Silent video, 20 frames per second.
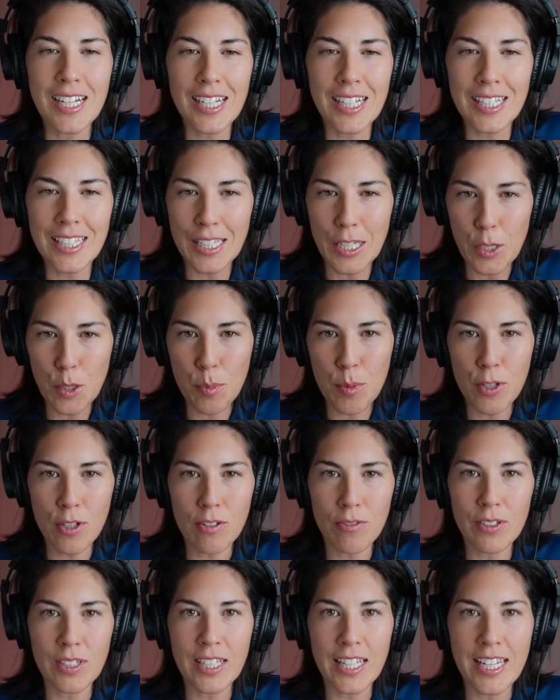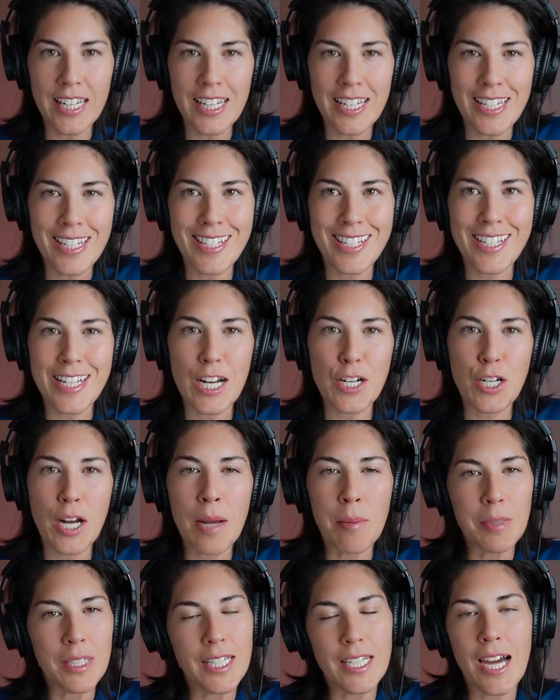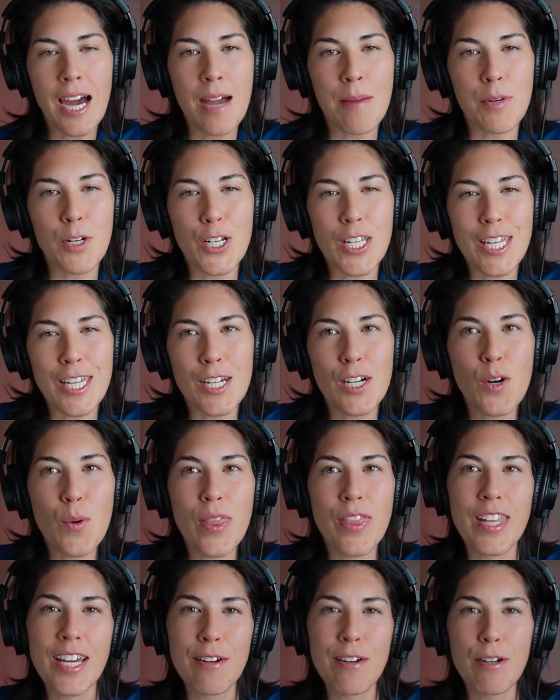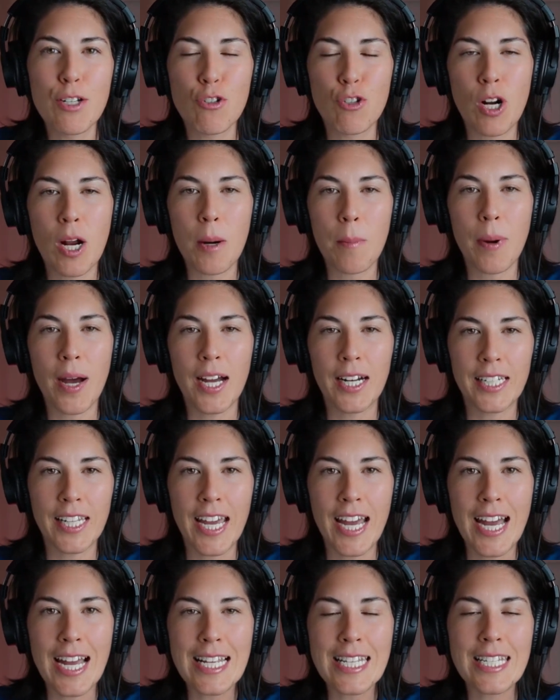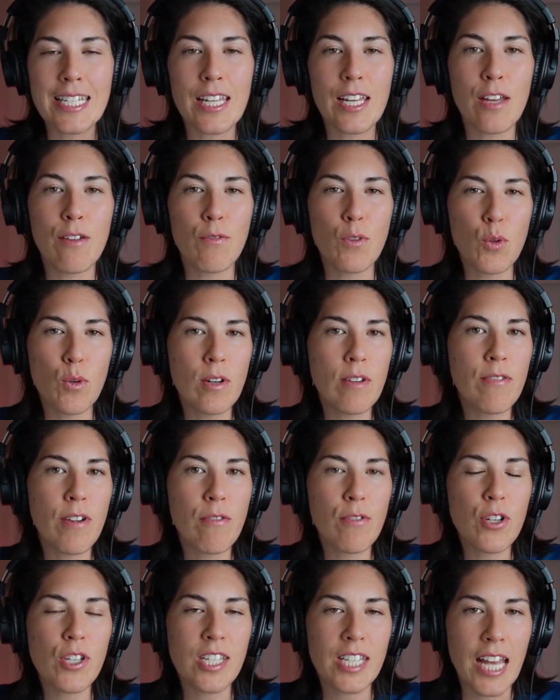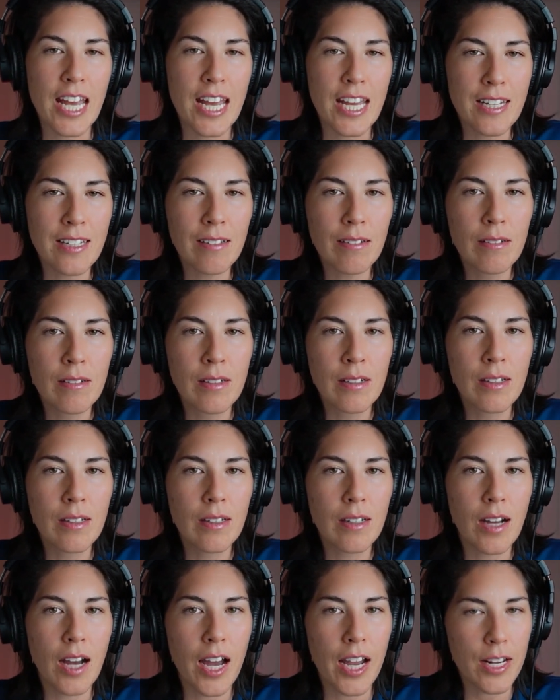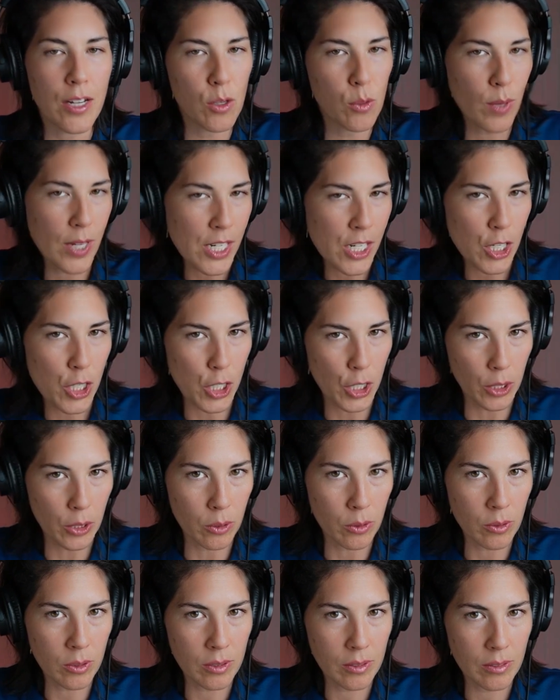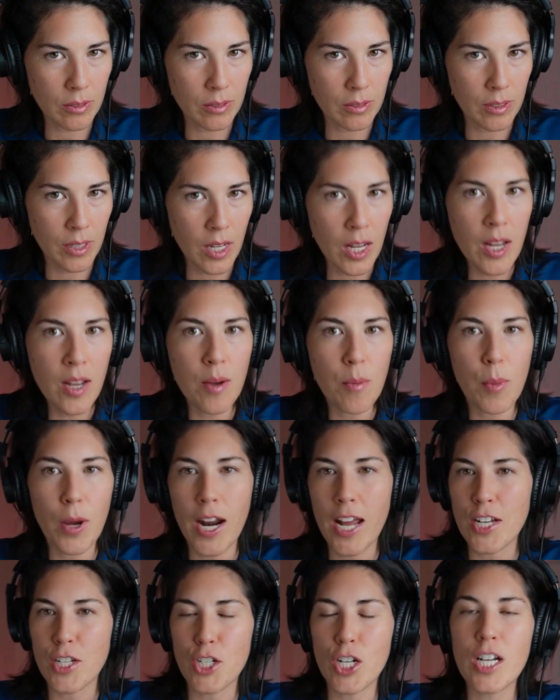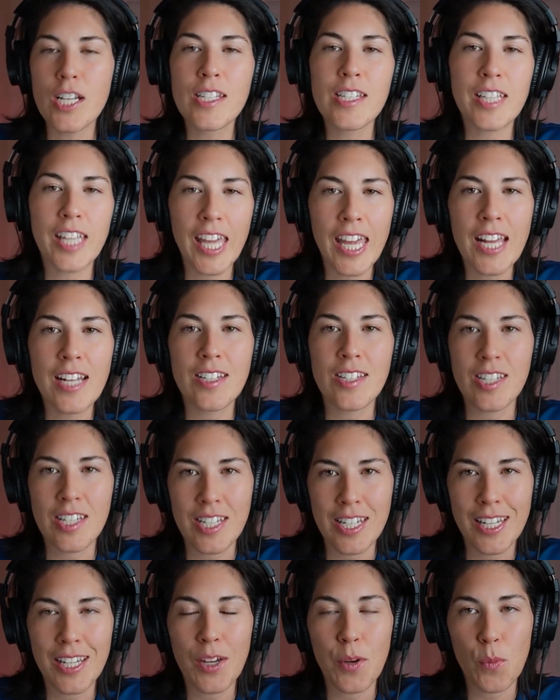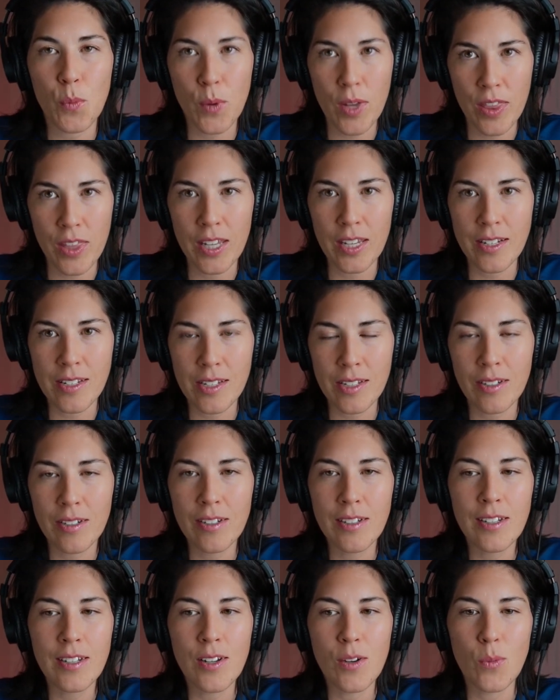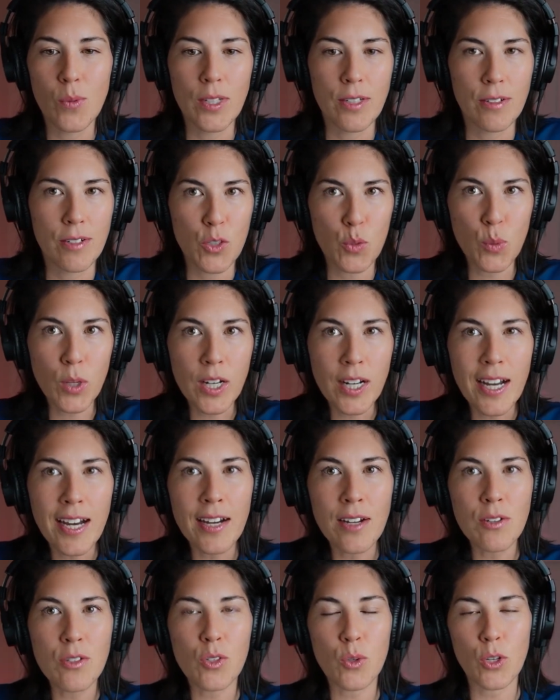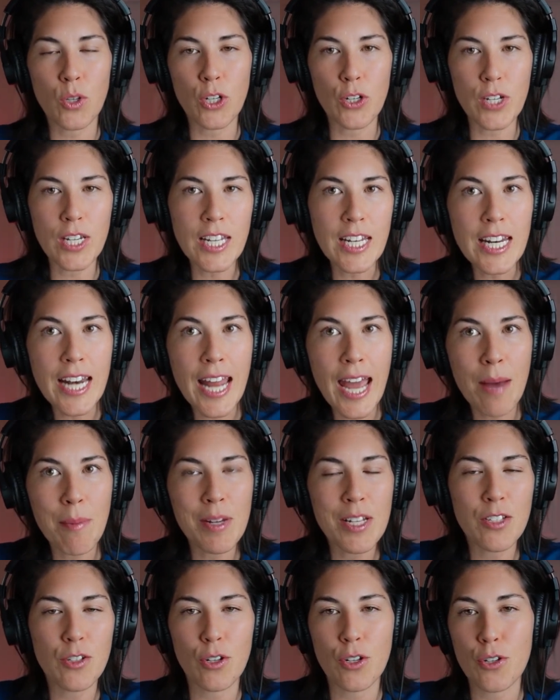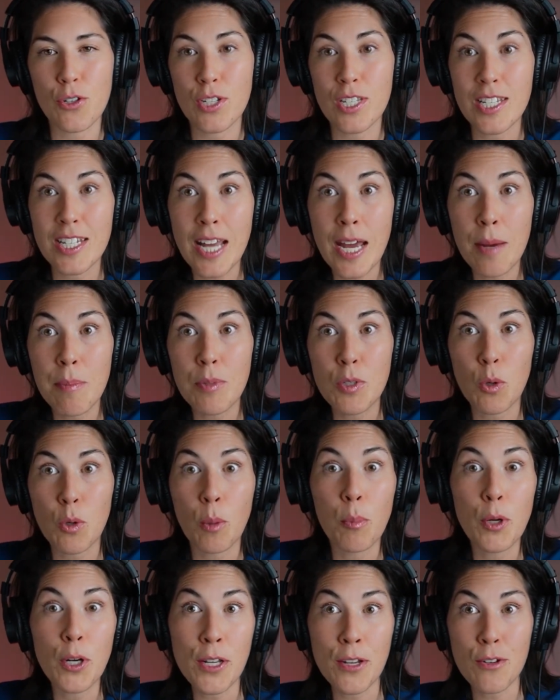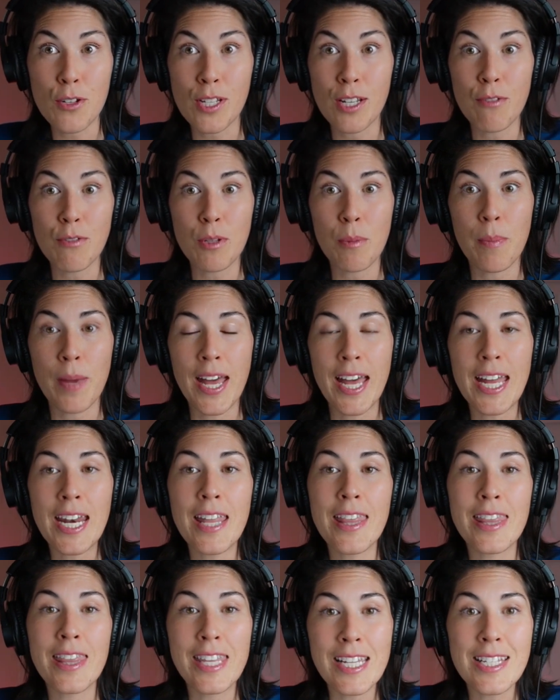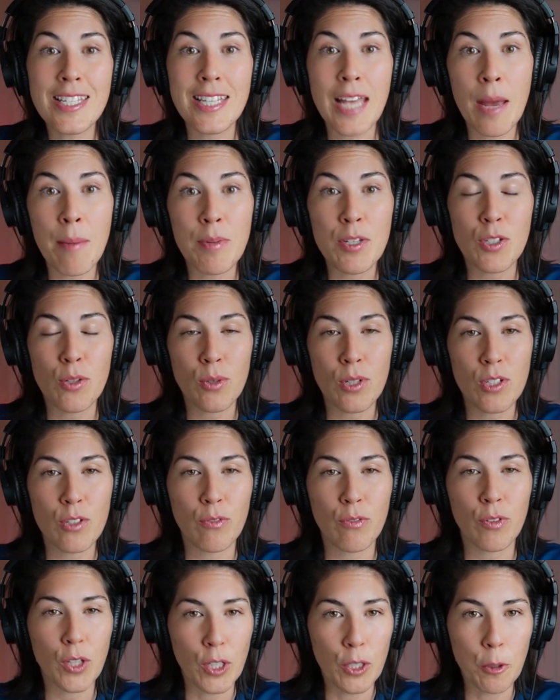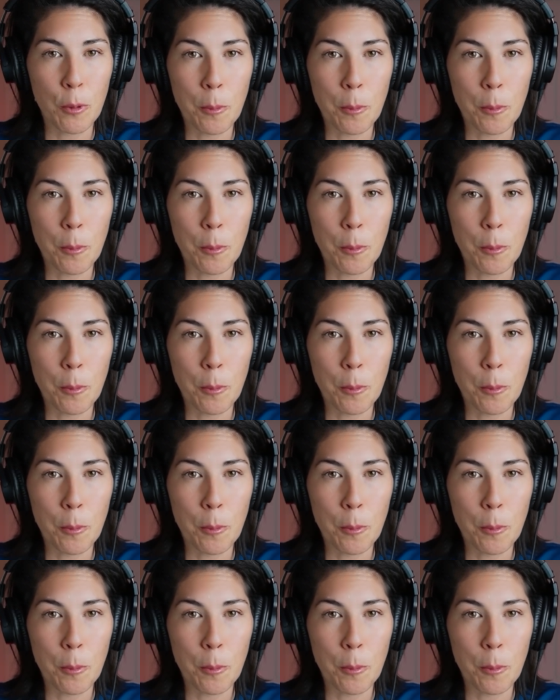Hello, beautiful ladies. Dr. Emily Kiberd here with Thyroid Strong Podcast. If you have ever said, I know what to do, but I just can't stick with it, whether it's workouts or your eating habits or your steps or putting yourself to bed, this episode is for you.